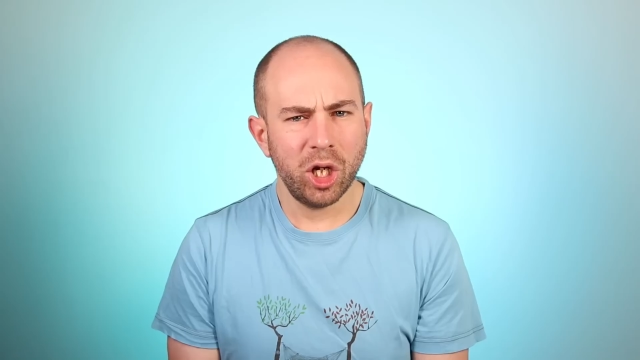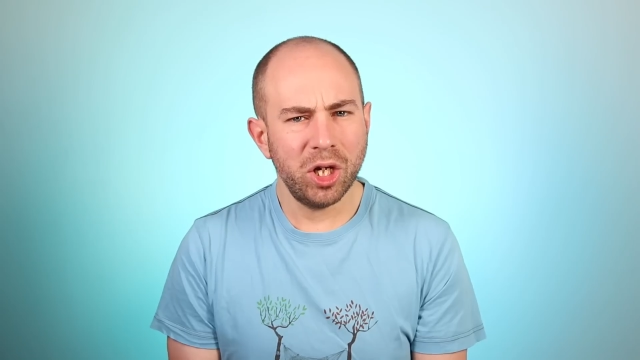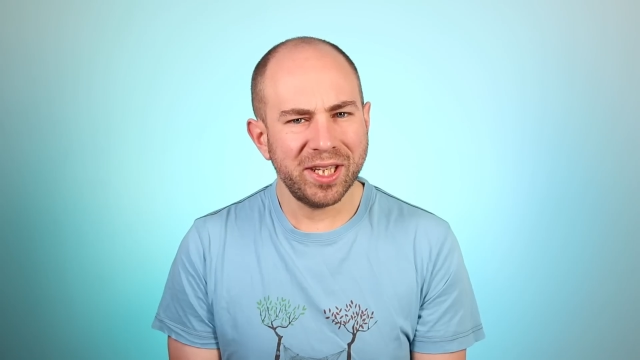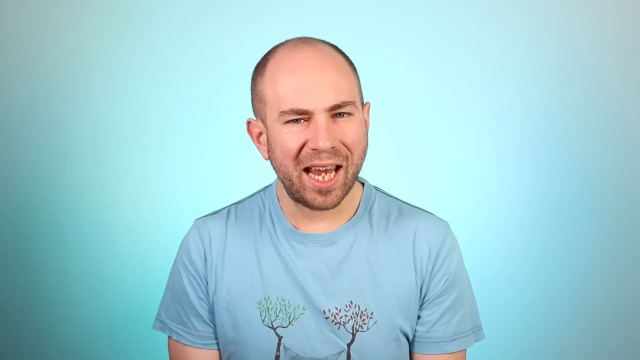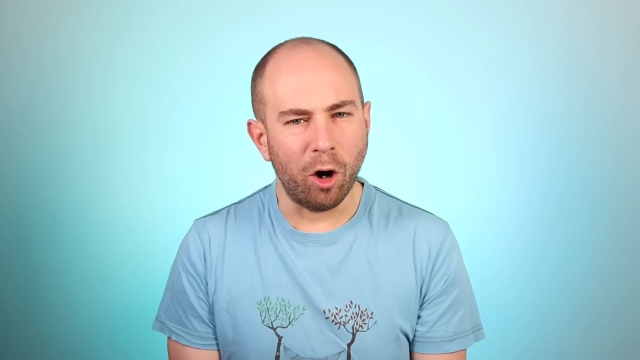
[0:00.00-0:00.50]

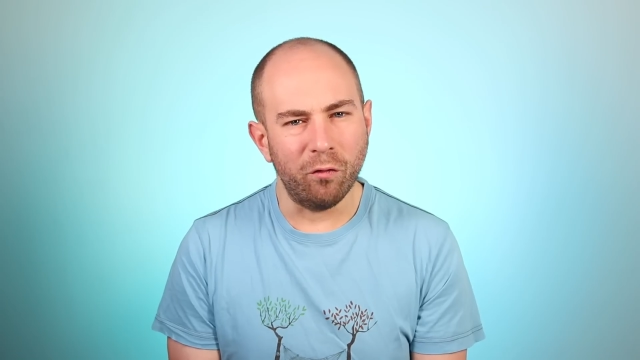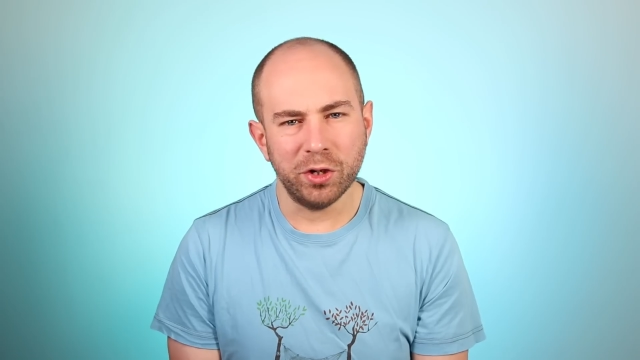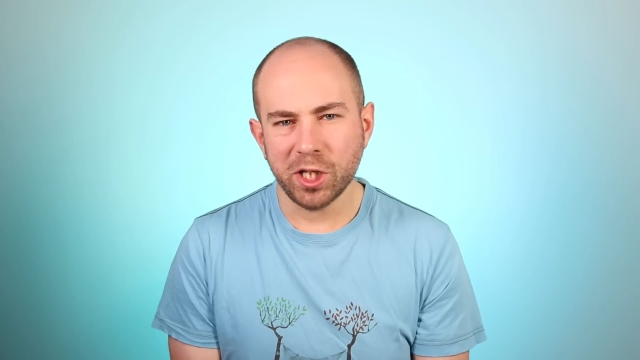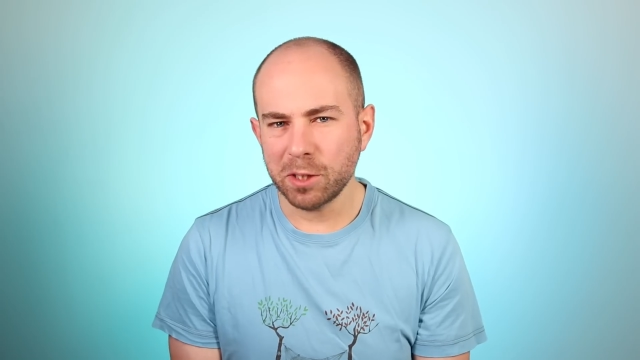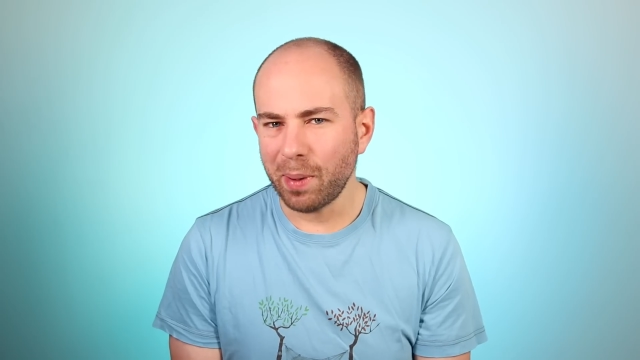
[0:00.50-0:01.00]
turns out
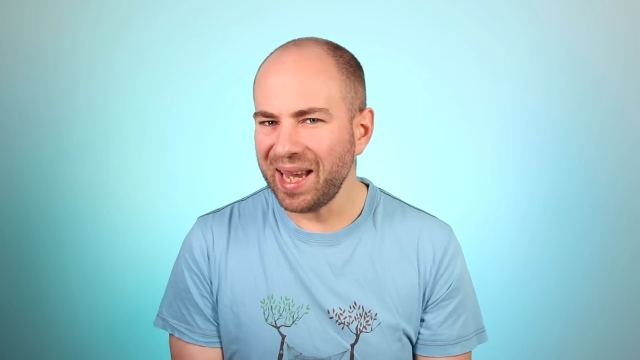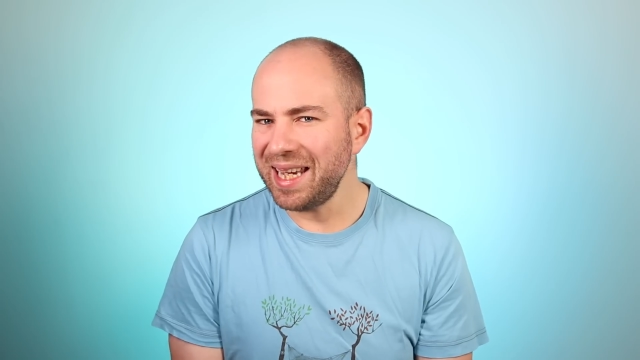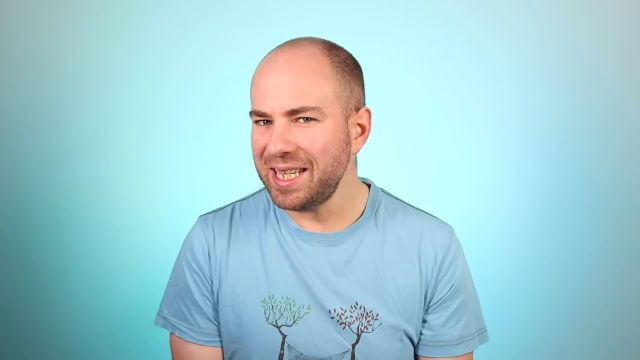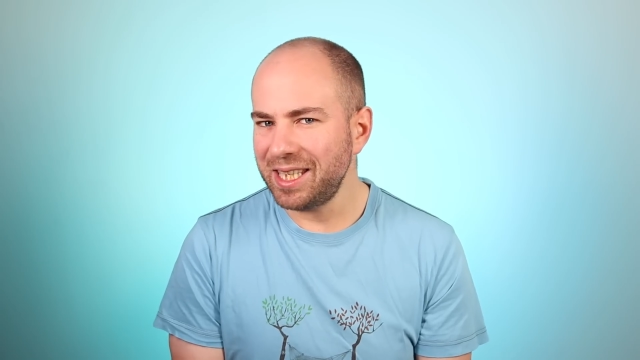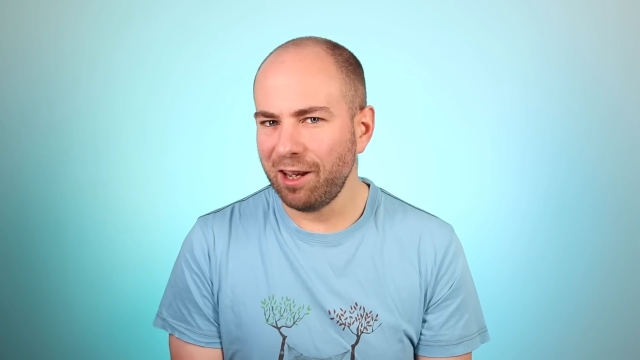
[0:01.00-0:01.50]
that despite
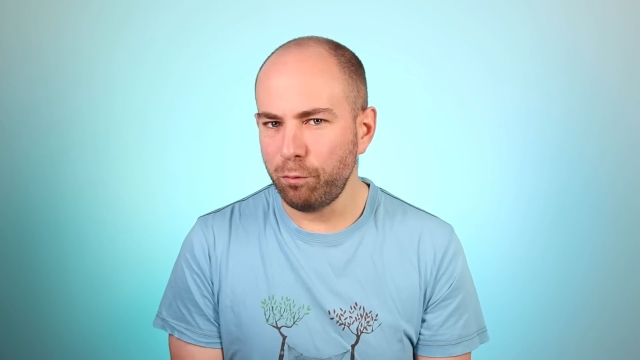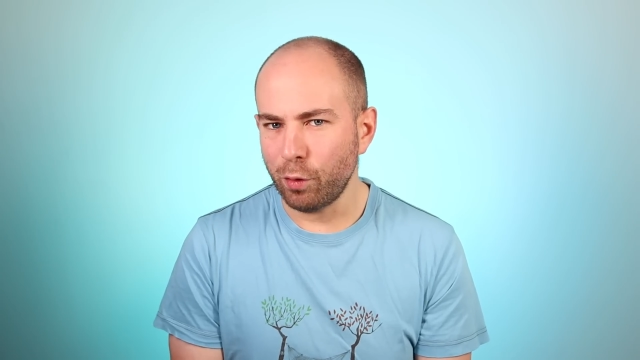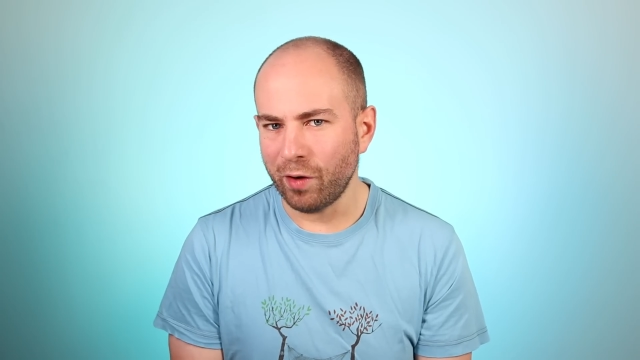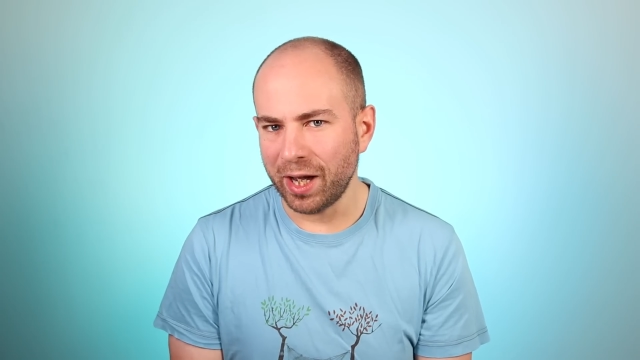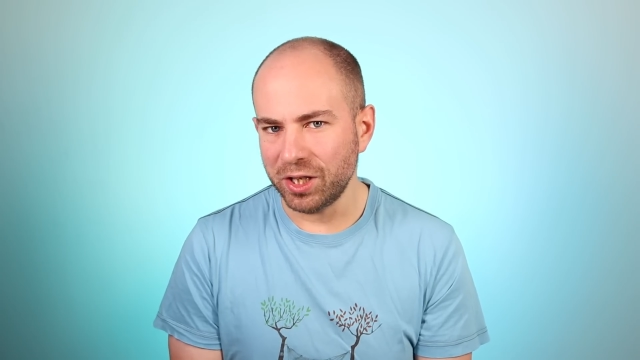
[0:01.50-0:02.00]
ETF
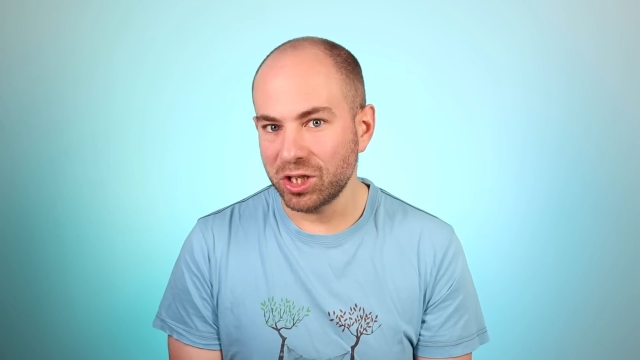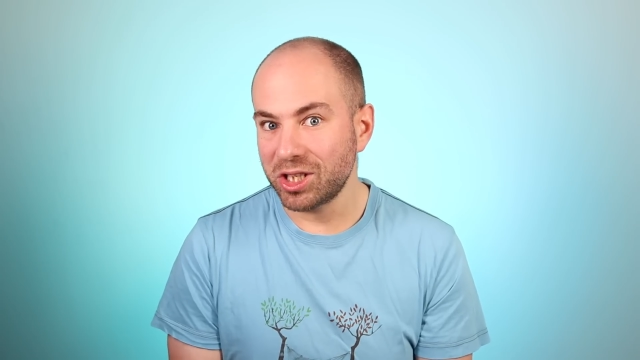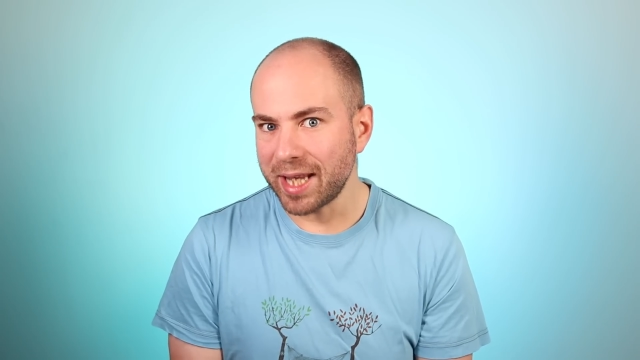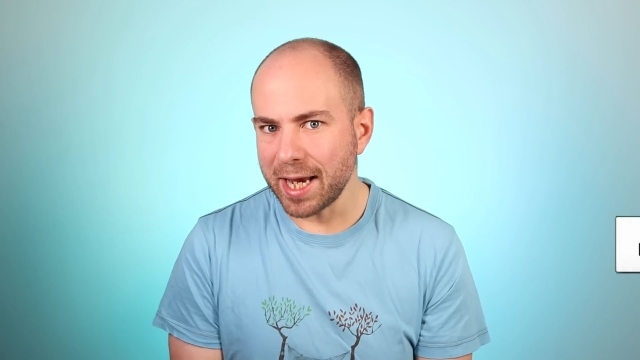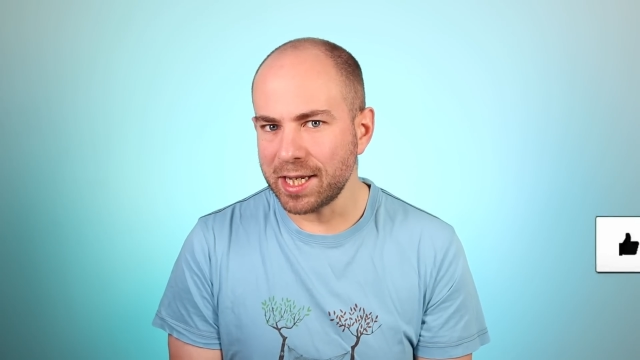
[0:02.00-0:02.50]
providers
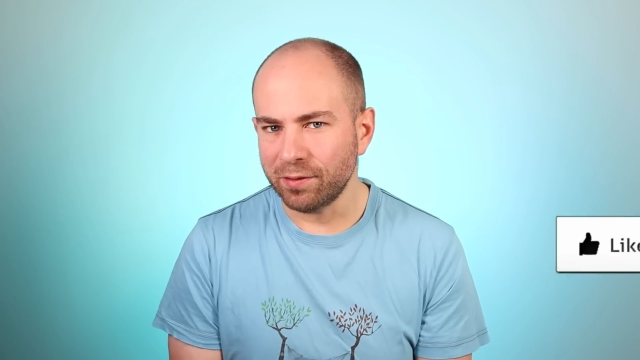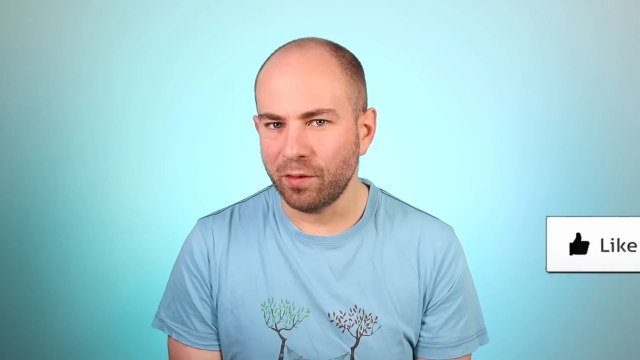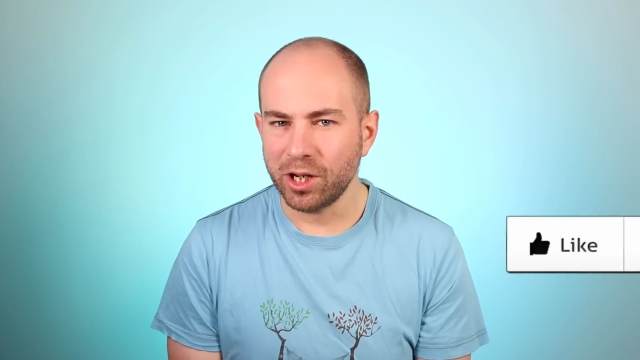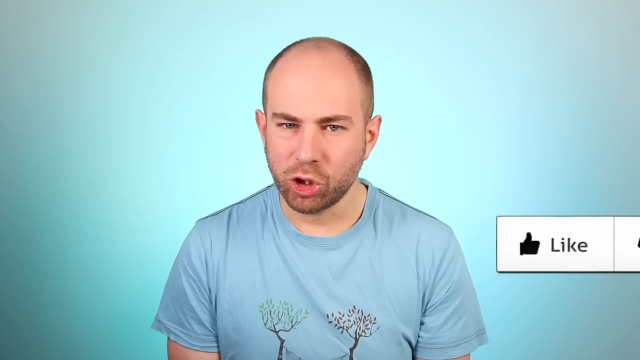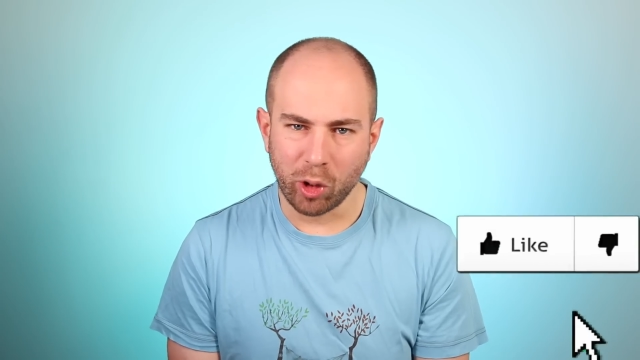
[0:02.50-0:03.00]
stating that
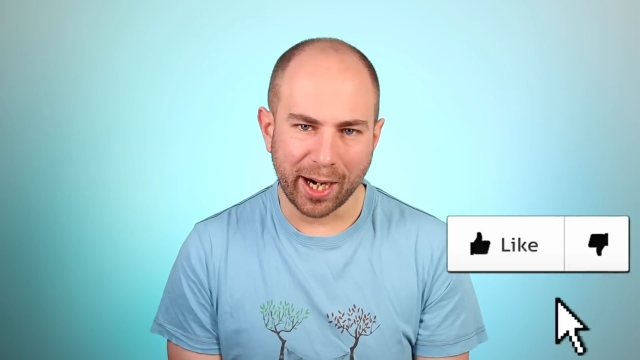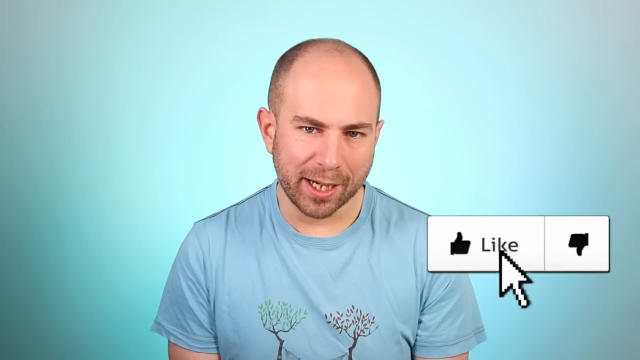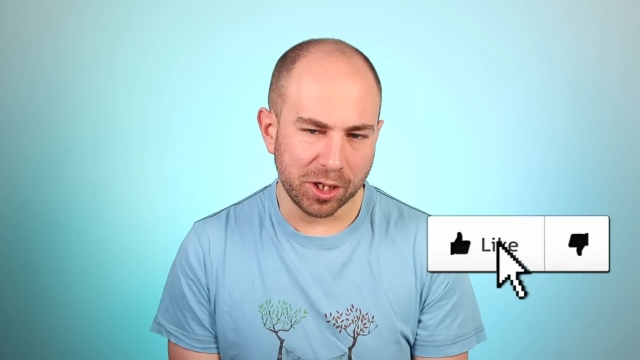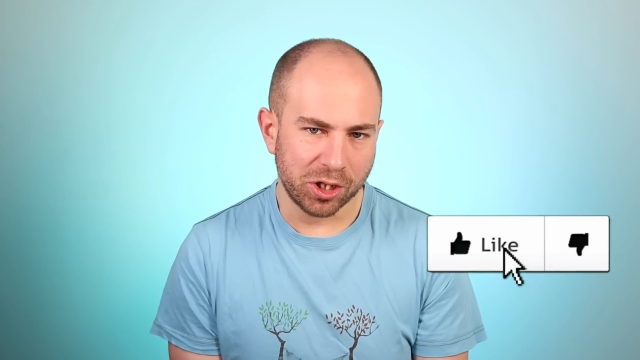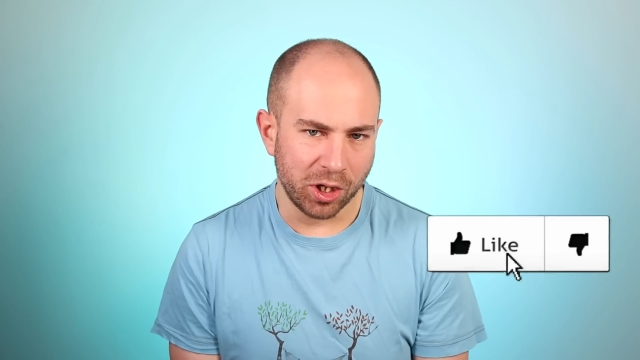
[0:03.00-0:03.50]
they're
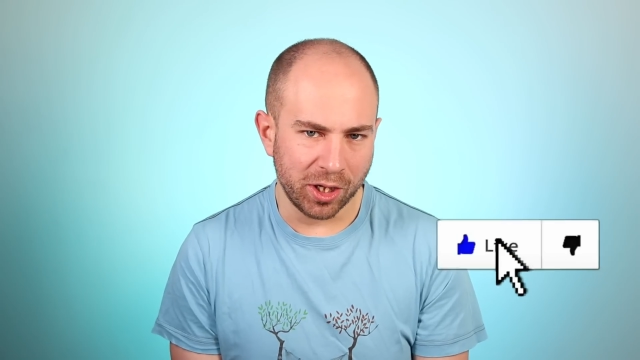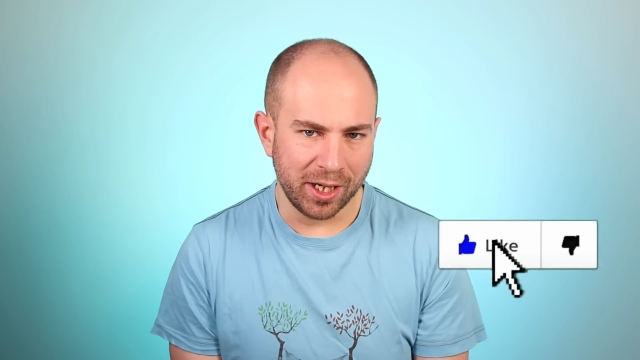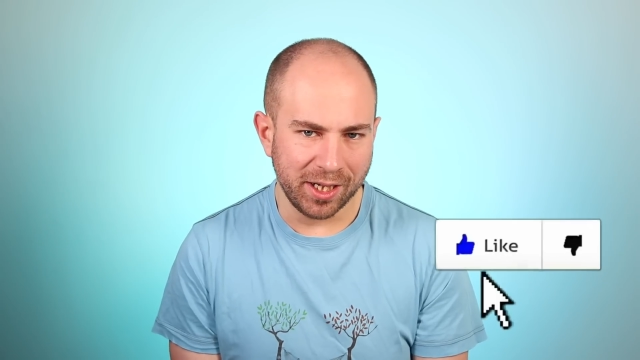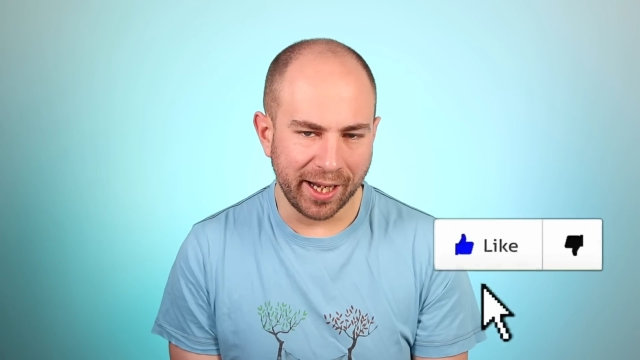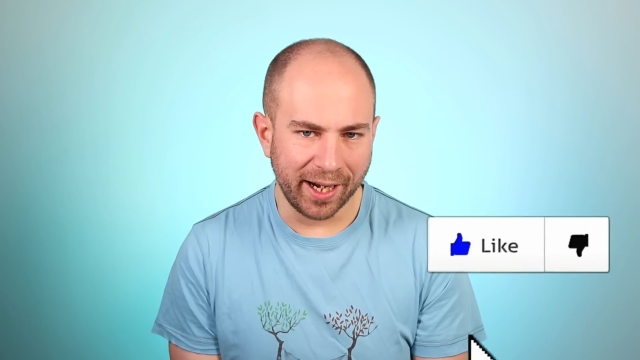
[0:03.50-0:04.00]
tracking a certain
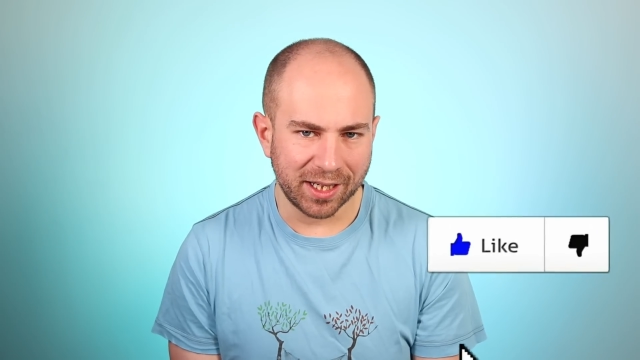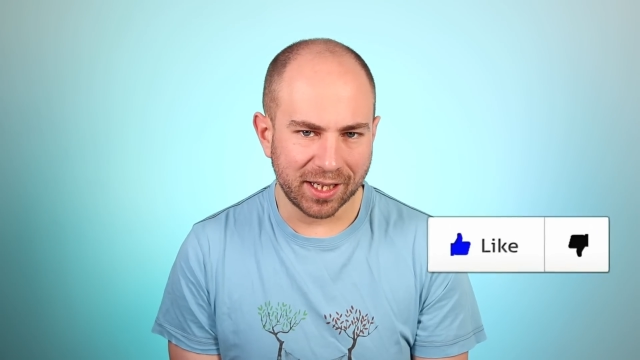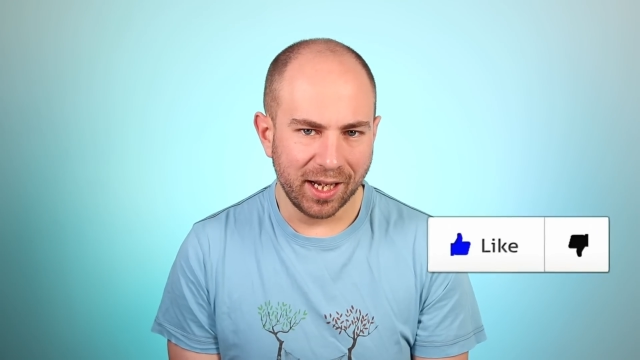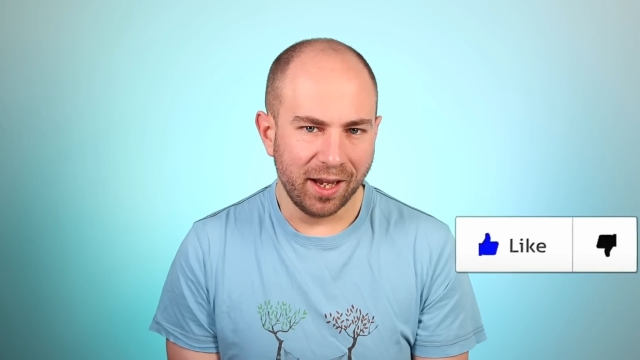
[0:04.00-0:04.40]
index,